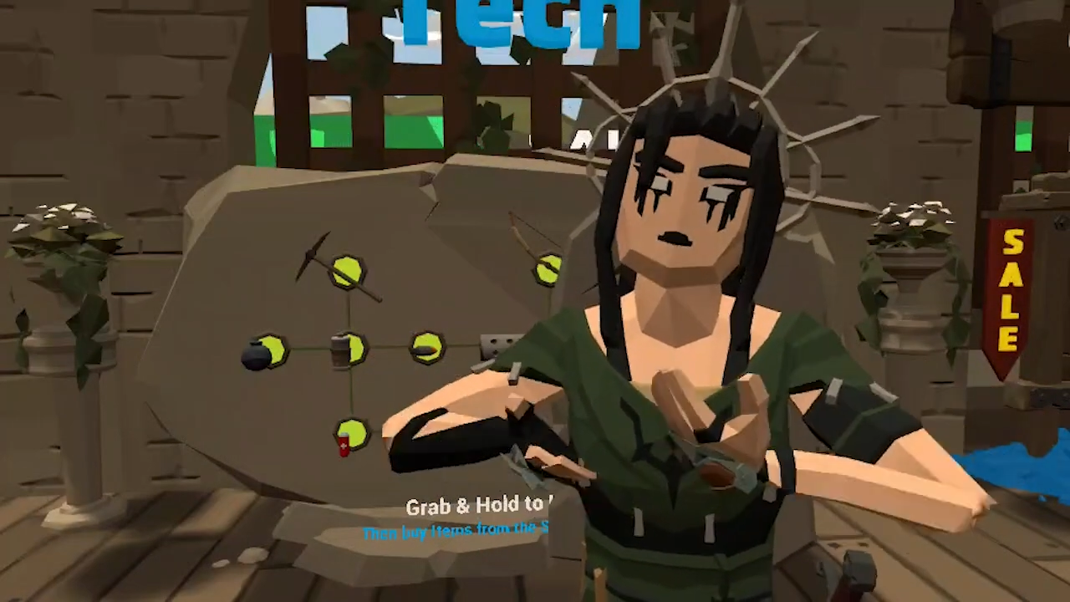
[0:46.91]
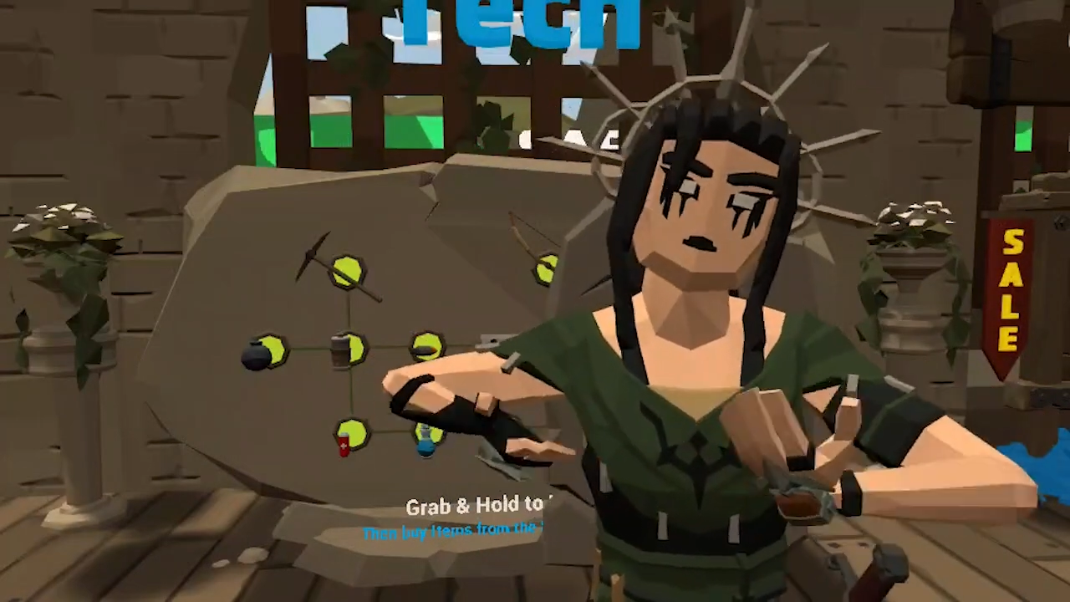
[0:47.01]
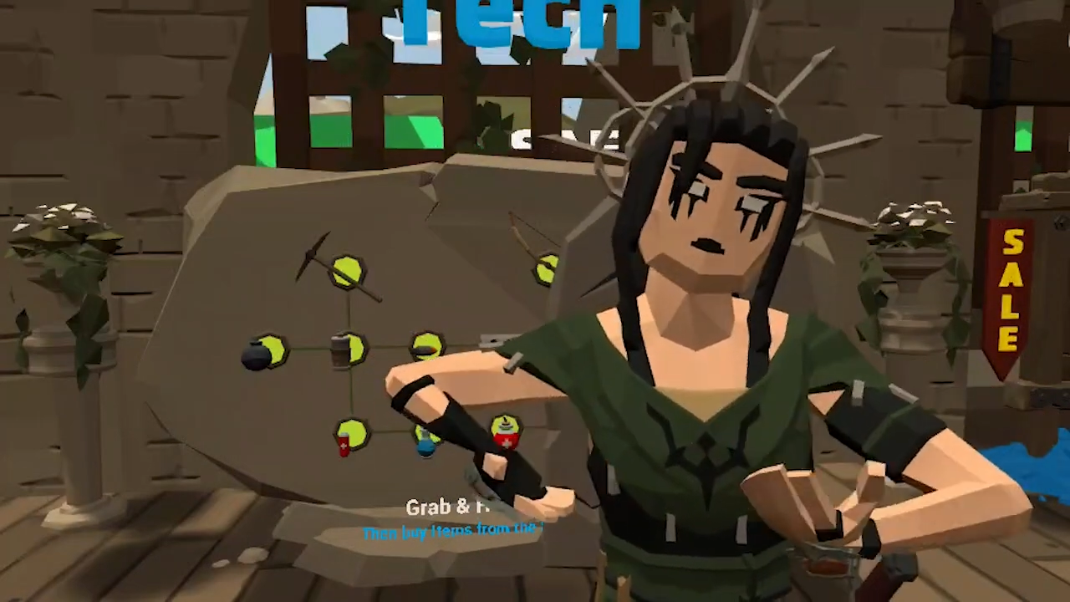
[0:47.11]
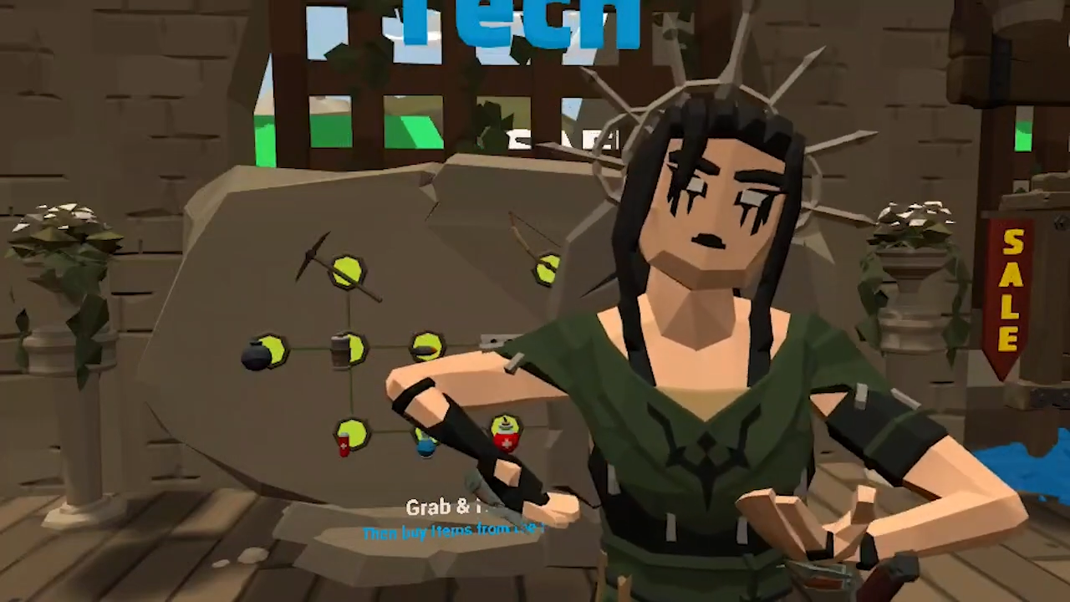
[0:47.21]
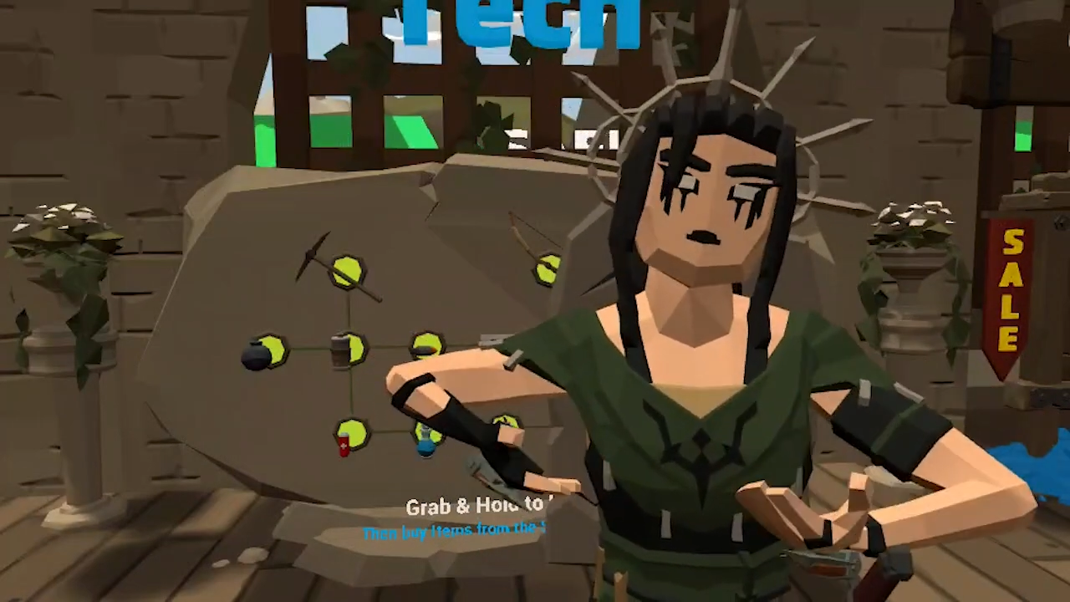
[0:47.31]

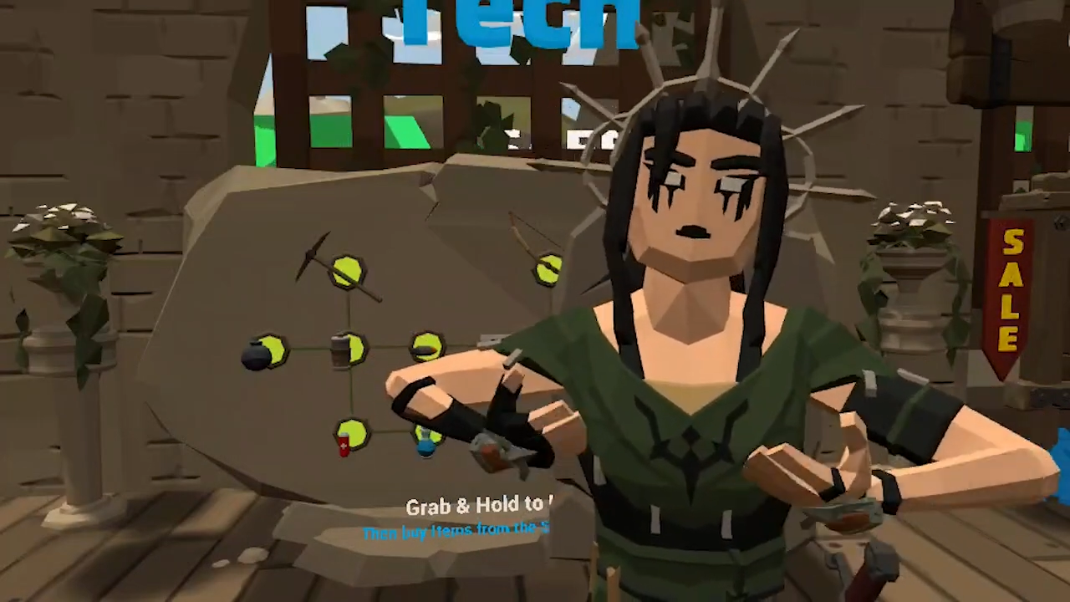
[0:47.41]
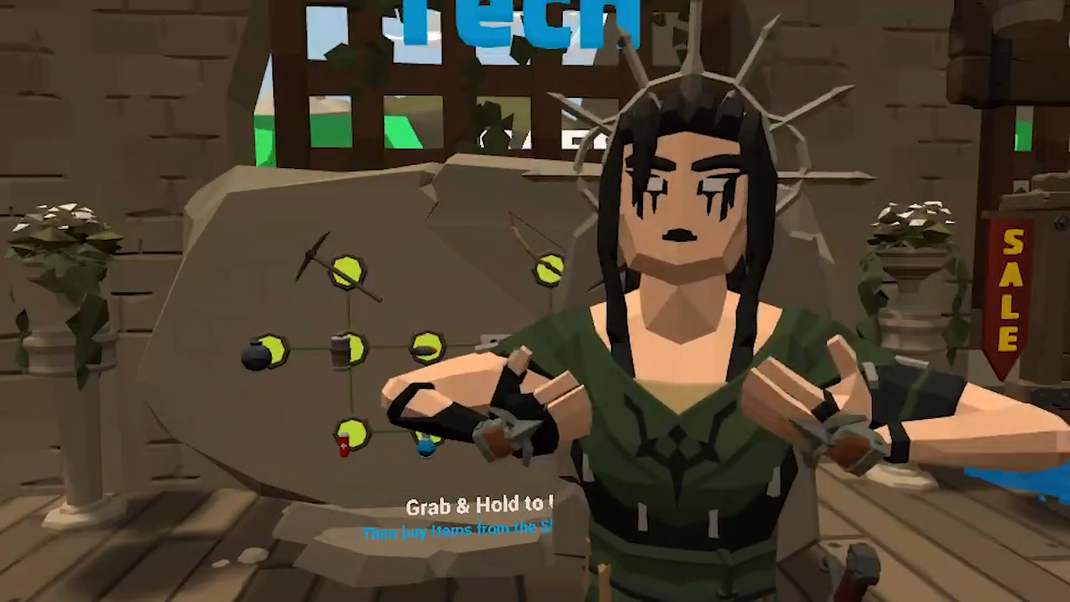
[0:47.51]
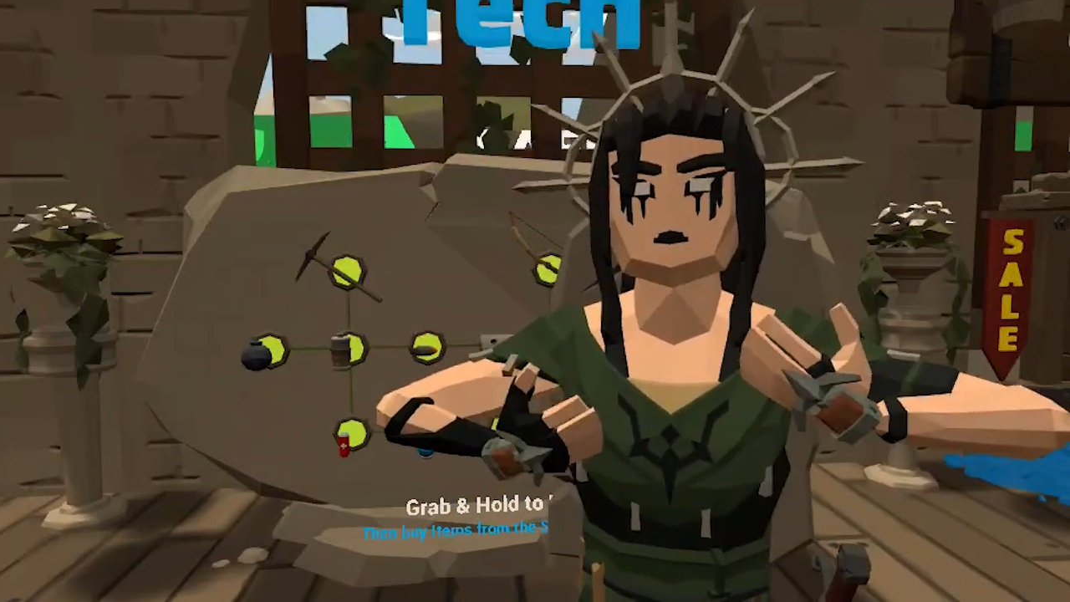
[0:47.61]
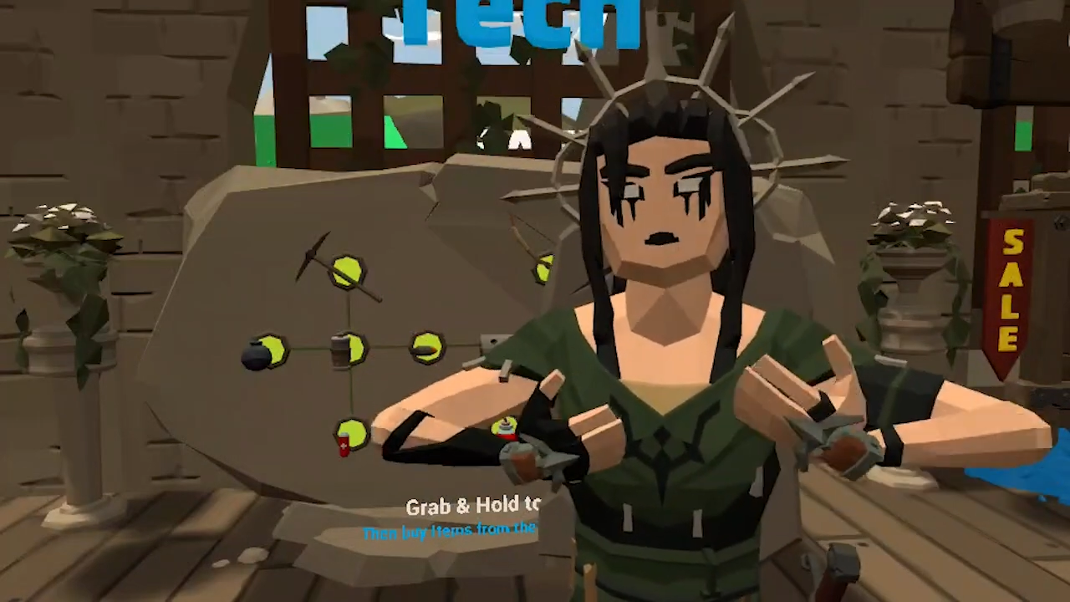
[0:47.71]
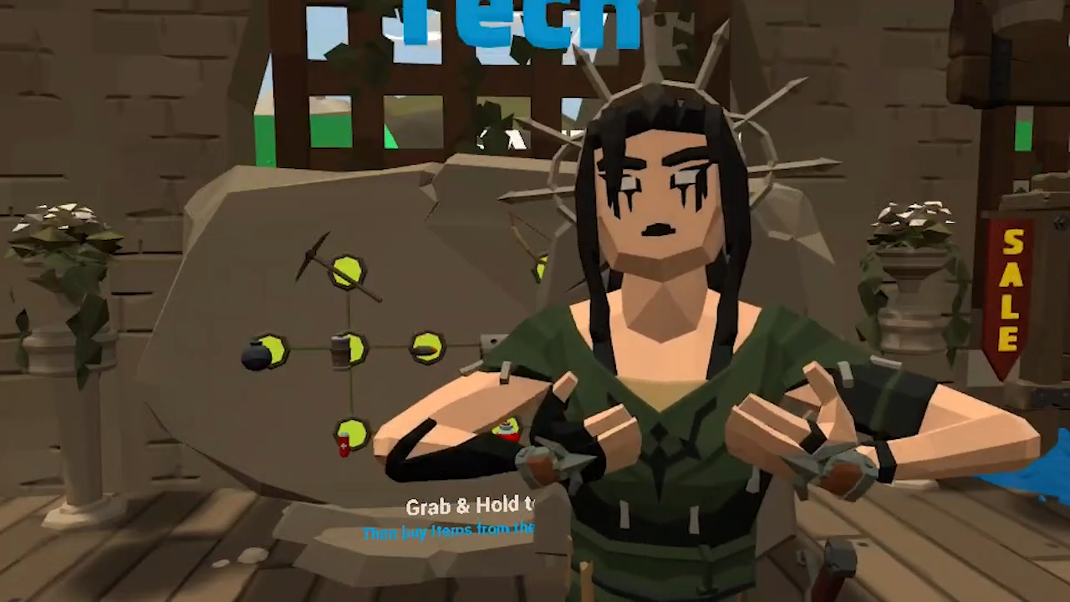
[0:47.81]
well,
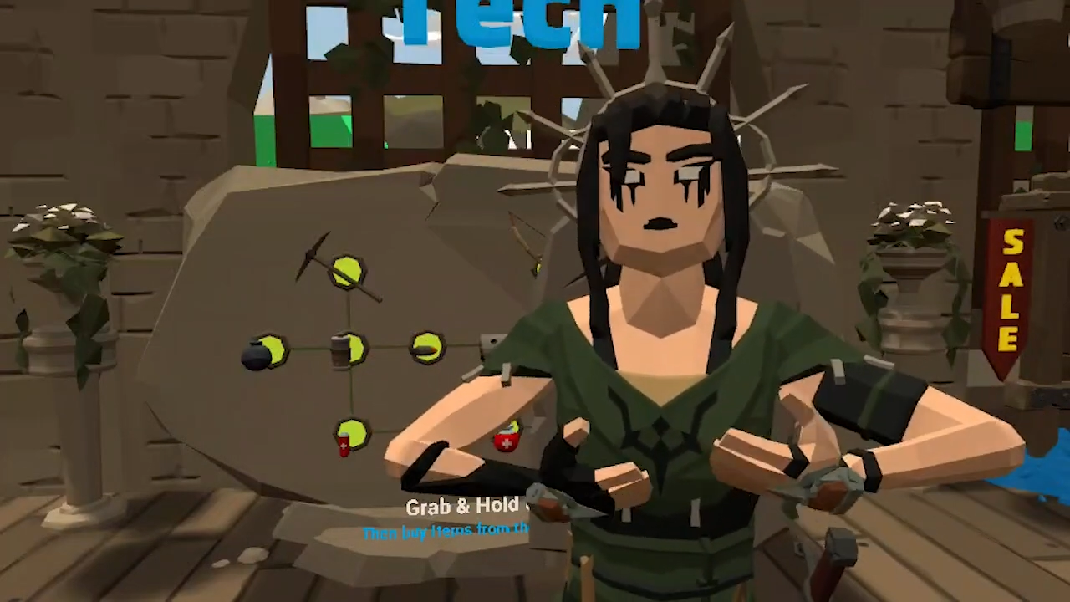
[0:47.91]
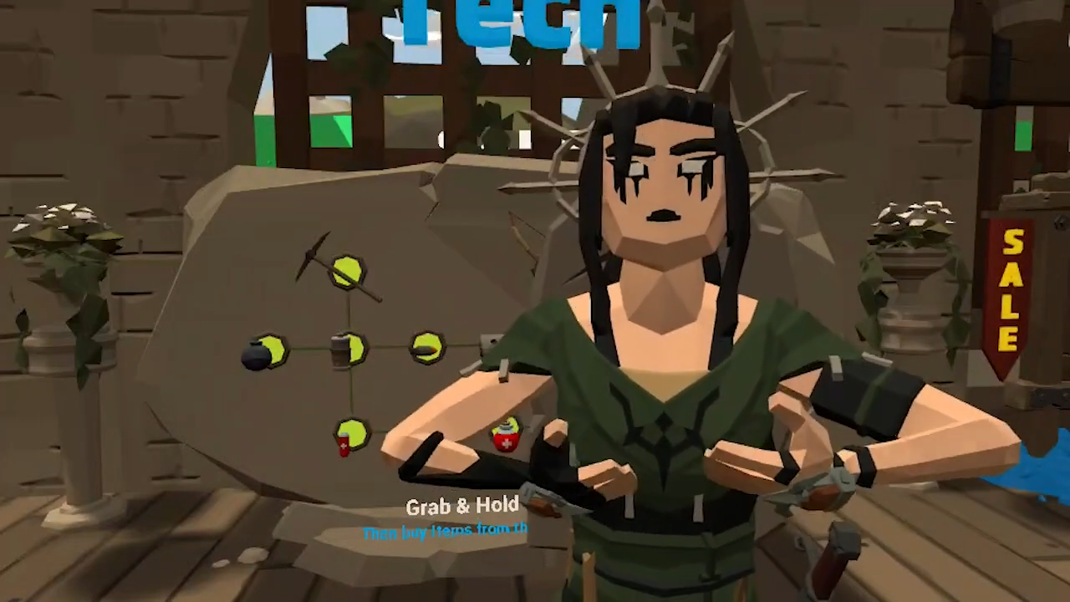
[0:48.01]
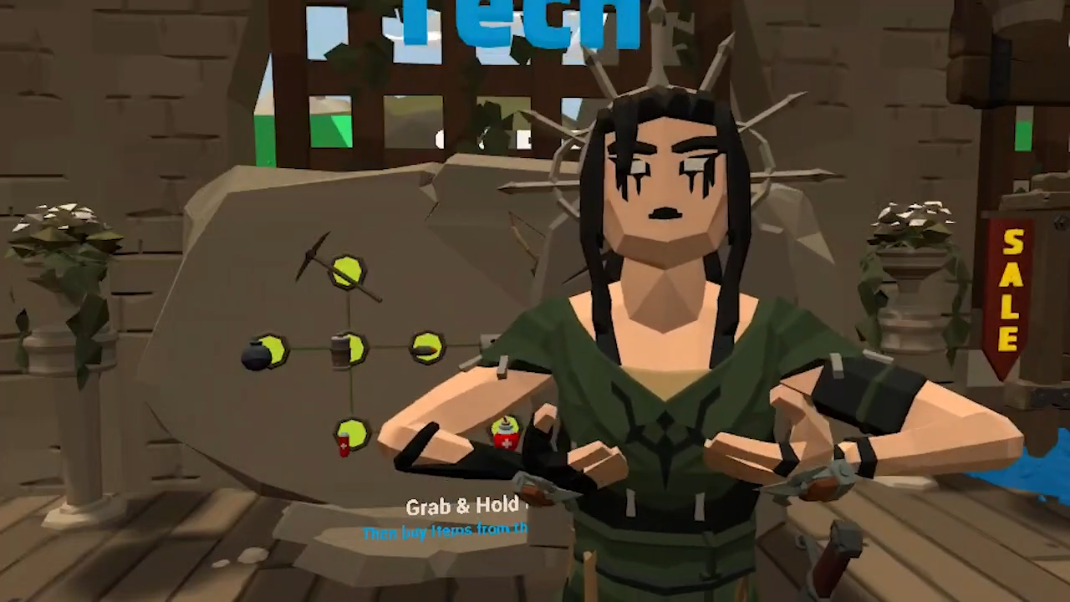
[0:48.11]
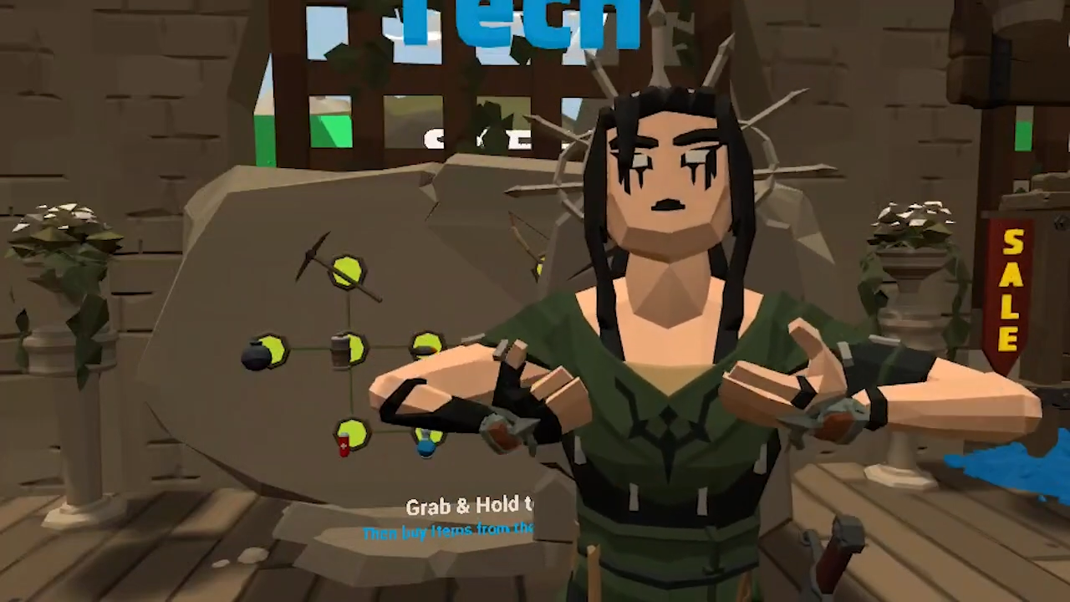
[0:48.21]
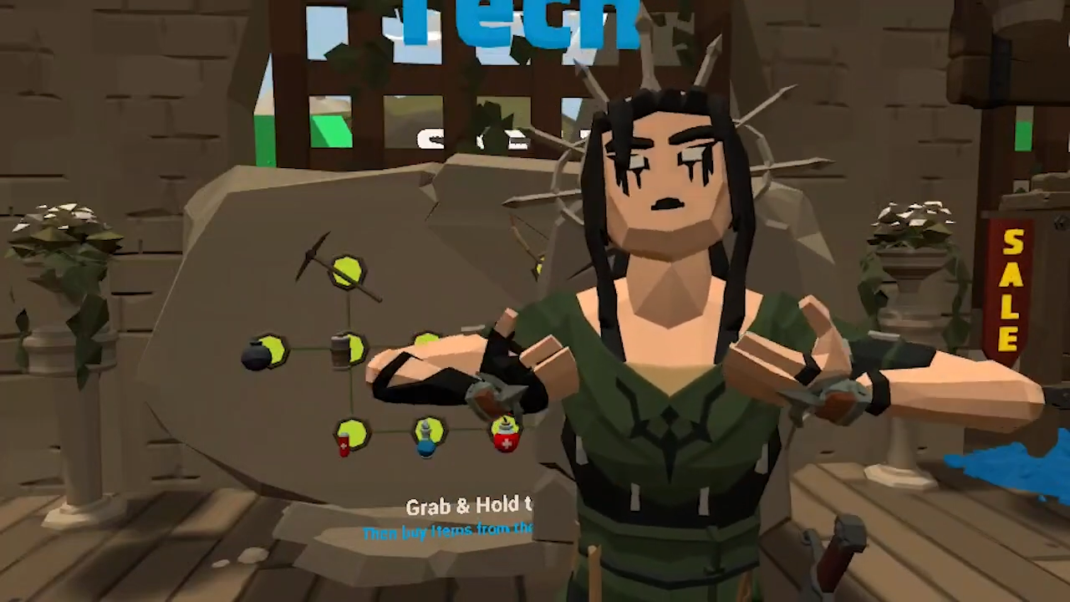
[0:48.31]
what is
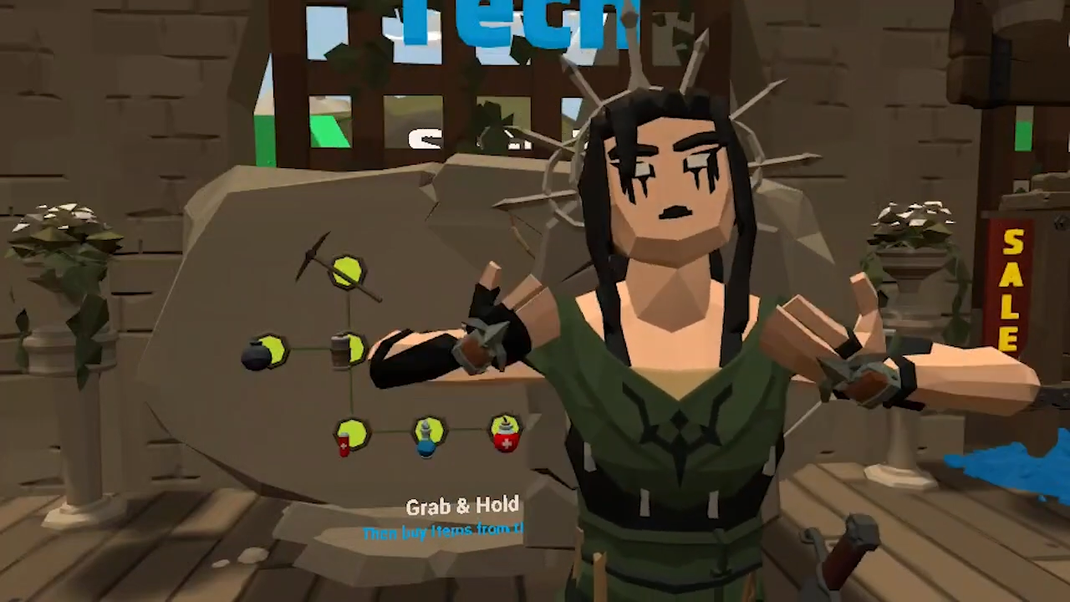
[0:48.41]
mining?